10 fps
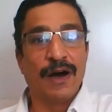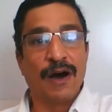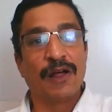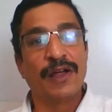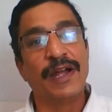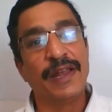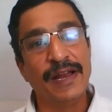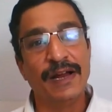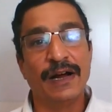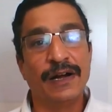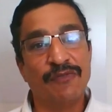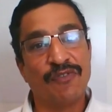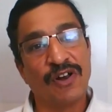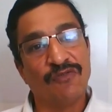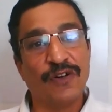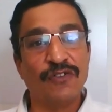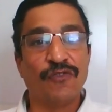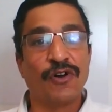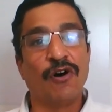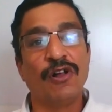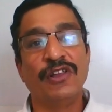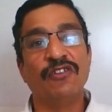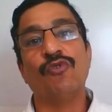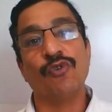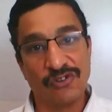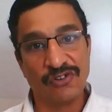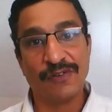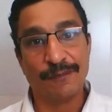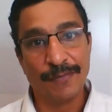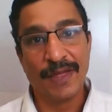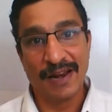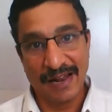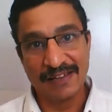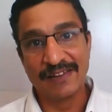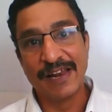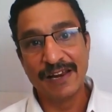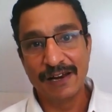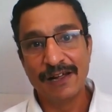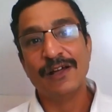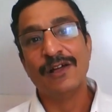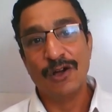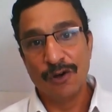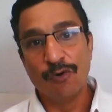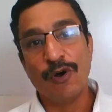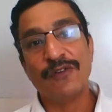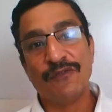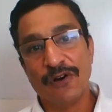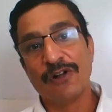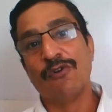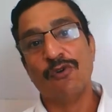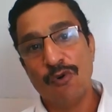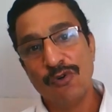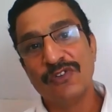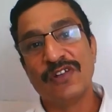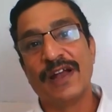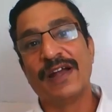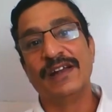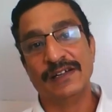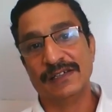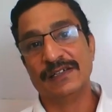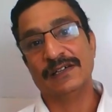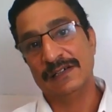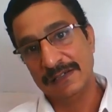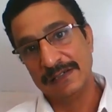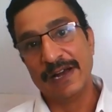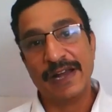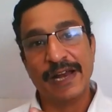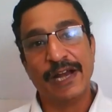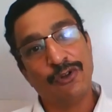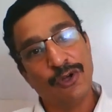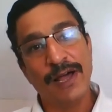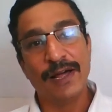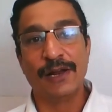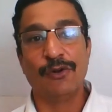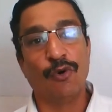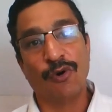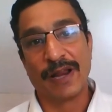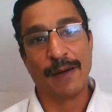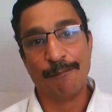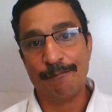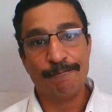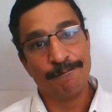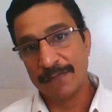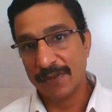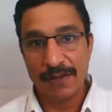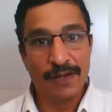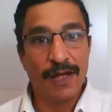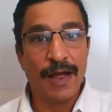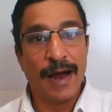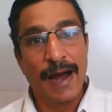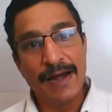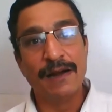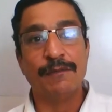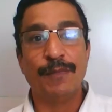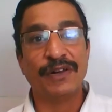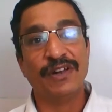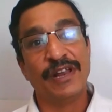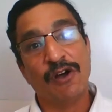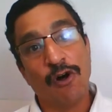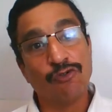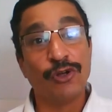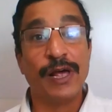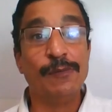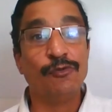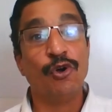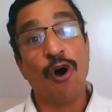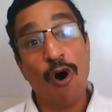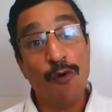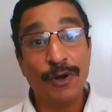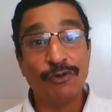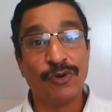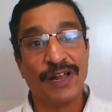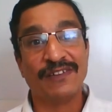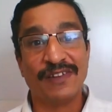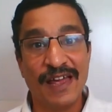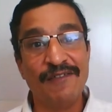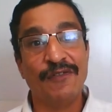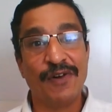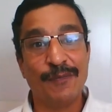allocating different funds for all these goals, rather than going for loans and getting into a loan trap. And budgeting also helps you how much you can save every